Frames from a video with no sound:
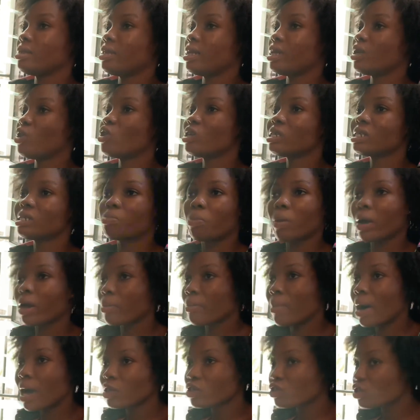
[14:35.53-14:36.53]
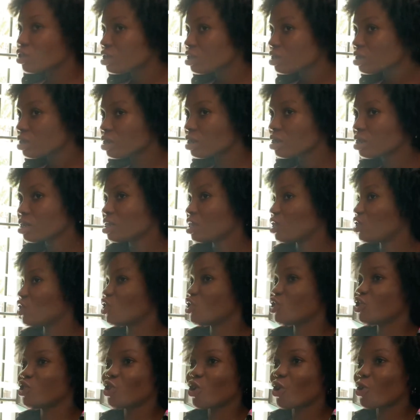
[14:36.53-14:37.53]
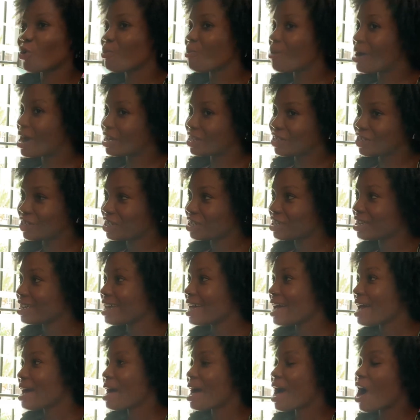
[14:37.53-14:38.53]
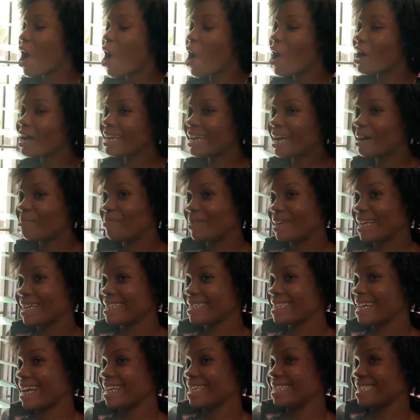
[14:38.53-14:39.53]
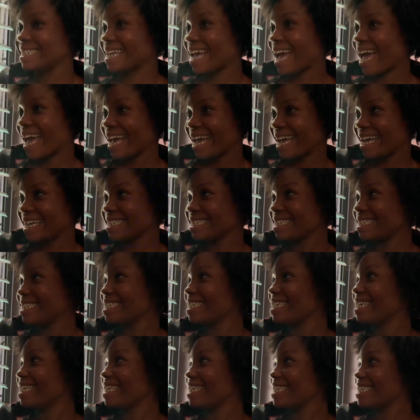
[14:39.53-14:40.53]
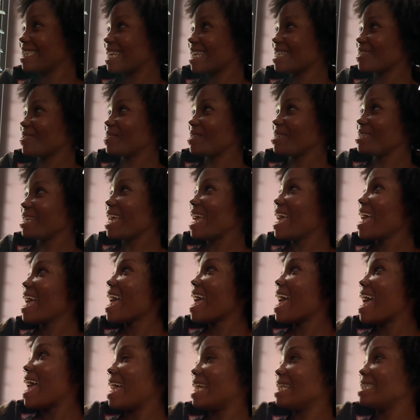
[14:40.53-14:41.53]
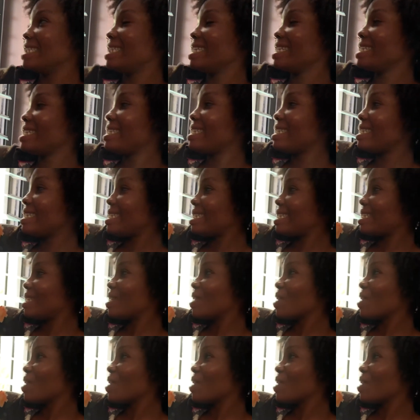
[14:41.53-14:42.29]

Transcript: They don't speak much, they don't talk much. All their plans are in their head. And this